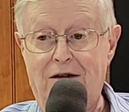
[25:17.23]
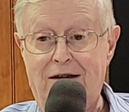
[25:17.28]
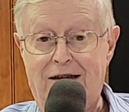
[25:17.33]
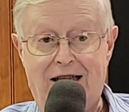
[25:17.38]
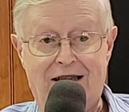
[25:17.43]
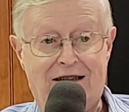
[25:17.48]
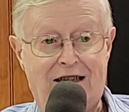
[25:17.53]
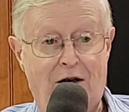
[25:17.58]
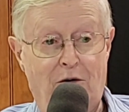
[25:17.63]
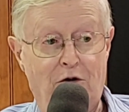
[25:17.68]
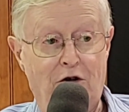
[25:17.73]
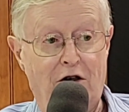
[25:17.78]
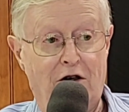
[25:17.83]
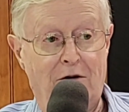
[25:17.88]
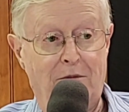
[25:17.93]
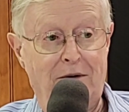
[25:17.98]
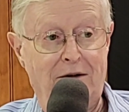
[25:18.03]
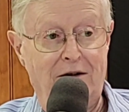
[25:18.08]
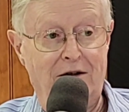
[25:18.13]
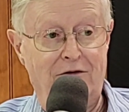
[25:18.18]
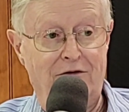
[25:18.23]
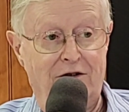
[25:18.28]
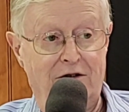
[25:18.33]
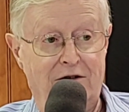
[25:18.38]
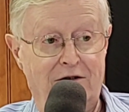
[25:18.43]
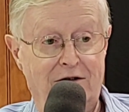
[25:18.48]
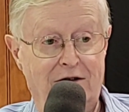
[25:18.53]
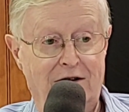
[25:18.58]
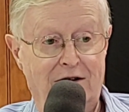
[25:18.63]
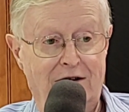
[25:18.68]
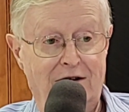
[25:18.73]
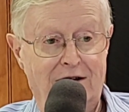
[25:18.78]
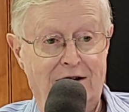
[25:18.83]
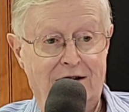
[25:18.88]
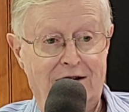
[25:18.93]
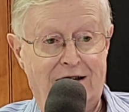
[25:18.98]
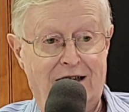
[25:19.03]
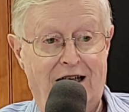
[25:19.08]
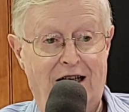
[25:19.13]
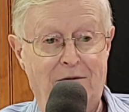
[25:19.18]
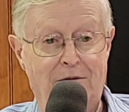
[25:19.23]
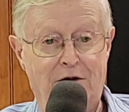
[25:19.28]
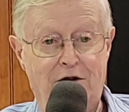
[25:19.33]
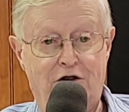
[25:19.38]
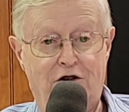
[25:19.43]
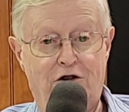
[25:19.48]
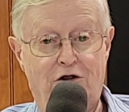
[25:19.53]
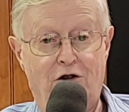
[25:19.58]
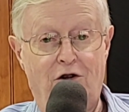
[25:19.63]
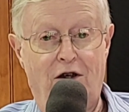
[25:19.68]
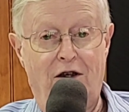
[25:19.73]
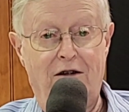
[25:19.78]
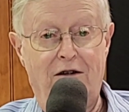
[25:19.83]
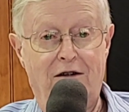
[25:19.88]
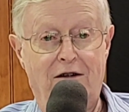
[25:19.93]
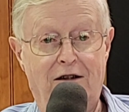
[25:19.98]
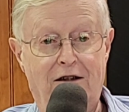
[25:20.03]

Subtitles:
That's how we ought to be living. Time is short.